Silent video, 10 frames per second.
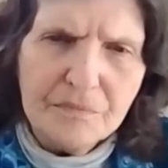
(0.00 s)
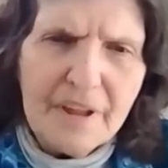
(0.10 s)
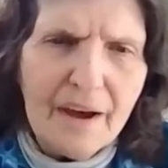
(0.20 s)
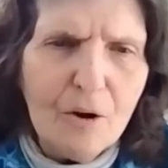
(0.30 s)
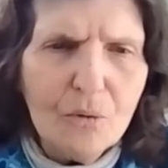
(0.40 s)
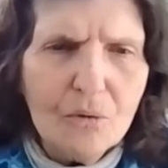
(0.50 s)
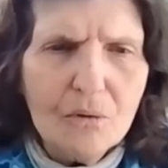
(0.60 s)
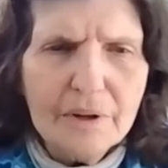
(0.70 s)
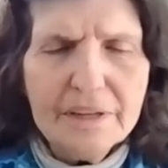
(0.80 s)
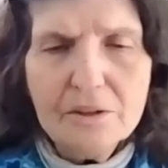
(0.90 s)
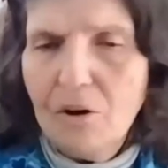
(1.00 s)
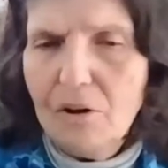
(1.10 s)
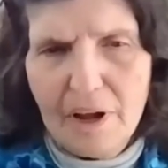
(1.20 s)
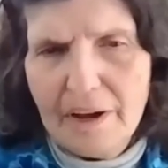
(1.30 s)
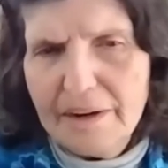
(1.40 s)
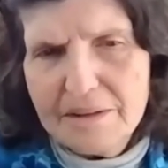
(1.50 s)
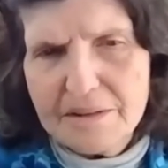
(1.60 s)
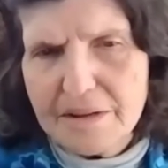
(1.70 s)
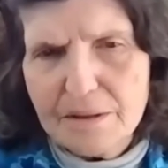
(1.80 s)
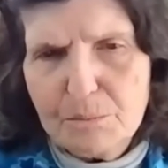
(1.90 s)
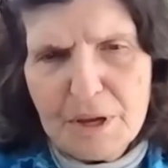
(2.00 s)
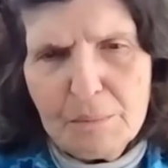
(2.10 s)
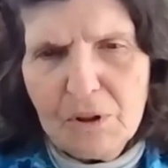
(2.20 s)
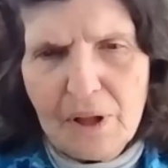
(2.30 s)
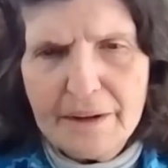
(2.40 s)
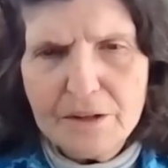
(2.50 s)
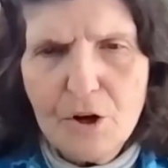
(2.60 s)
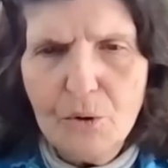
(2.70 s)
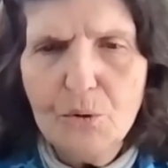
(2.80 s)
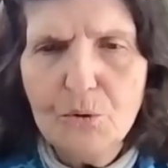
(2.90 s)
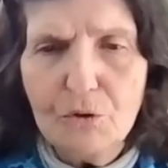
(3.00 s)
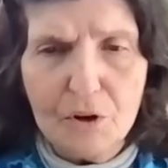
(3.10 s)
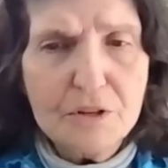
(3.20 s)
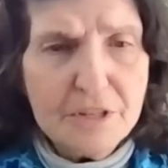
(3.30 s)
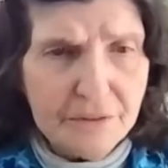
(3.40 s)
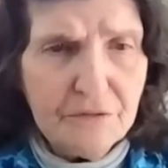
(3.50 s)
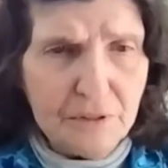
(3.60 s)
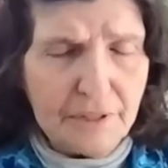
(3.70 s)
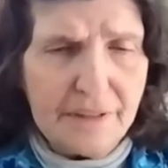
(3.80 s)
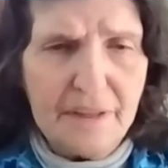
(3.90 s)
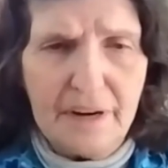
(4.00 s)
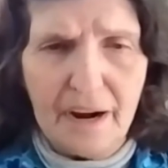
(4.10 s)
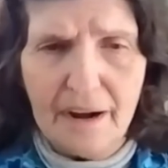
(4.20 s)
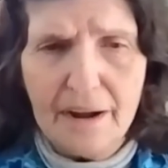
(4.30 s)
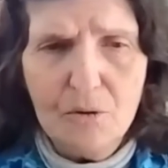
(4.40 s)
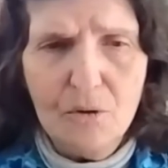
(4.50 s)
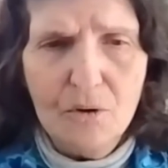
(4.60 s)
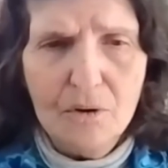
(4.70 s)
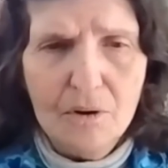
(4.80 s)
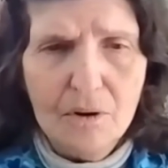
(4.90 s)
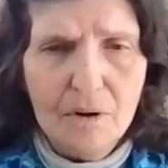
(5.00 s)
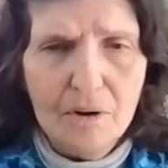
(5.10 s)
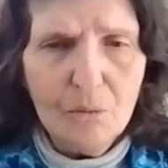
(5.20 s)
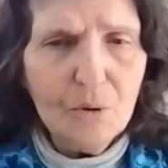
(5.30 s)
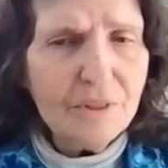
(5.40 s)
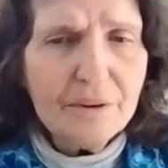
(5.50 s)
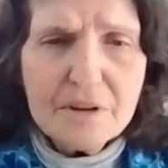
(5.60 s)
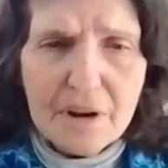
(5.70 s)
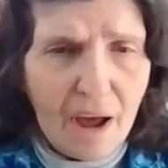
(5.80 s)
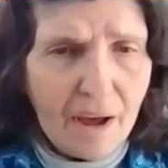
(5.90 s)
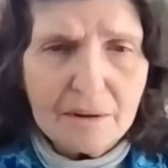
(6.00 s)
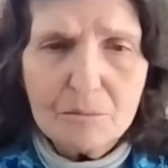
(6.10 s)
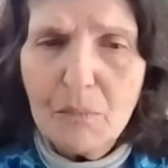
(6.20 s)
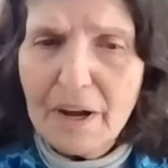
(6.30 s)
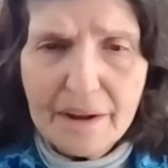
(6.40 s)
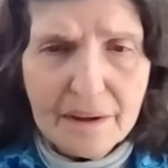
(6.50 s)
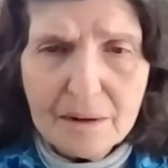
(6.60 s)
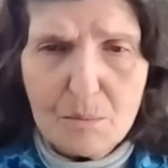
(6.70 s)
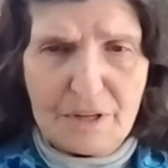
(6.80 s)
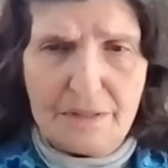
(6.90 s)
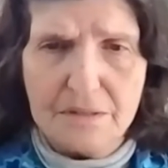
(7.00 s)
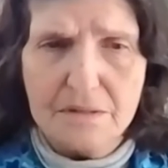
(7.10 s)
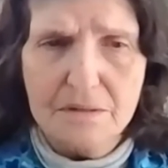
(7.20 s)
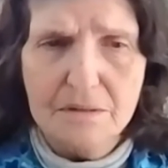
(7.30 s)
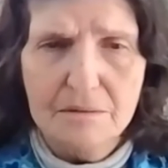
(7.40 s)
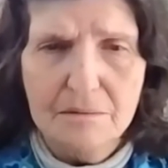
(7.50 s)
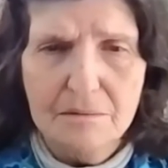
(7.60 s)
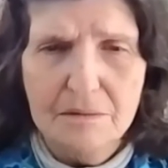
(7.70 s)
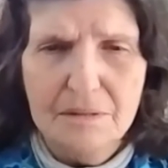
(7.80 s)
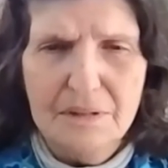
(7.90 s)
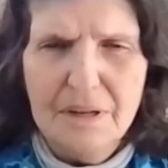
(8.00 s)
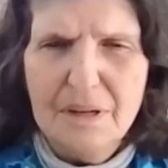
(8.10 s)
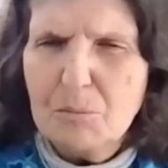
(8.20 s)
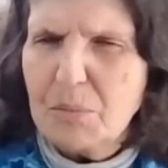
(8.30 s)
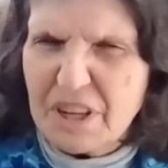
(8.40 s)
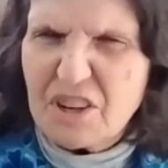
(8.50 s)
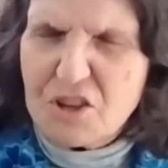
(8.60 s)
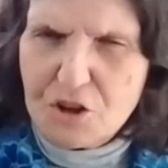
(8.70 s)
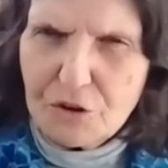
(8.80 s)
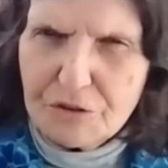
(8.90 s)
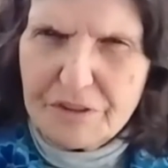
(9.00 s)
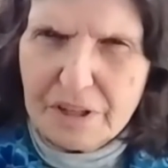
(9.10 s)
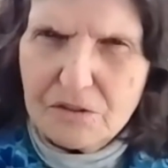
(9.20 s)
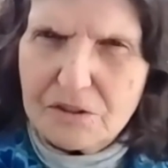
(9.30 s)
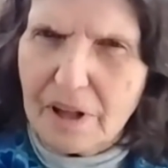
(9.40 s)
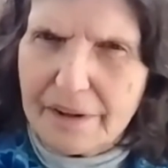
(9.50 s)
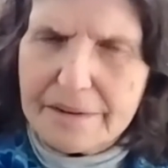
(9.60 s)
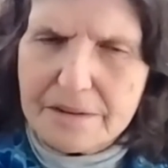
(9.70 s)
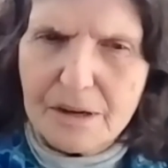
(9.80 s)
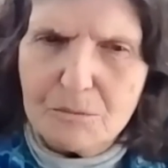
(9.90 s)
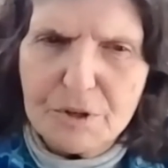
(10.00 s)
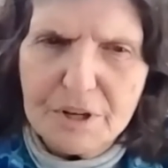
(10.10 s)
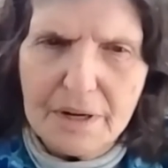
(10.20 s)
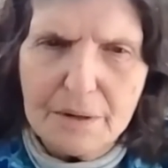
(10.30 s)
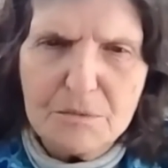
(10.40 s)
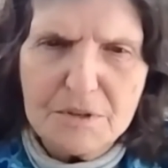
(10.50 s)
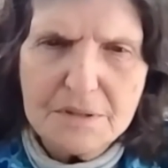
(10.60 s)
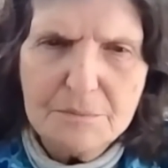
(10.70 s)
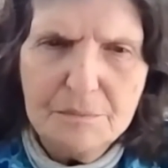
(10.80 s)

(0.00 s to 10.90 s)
Now, in all honesty, the people I know who voted differently than I, well, they're not my enemies, but it sure feels like it sometimes.